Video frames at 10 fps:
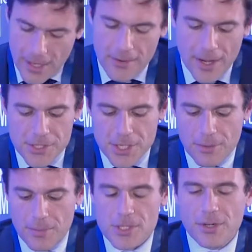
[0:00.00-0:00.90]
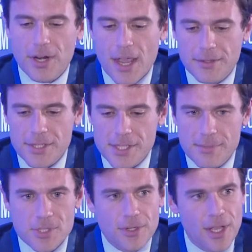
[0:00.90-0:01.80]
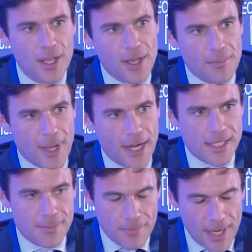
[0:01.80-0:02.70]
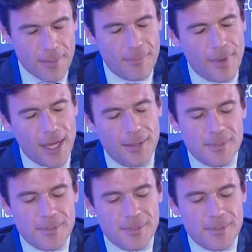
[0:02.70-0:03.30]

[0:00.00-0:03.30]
Energy Commissioner Kadri Simson. My name is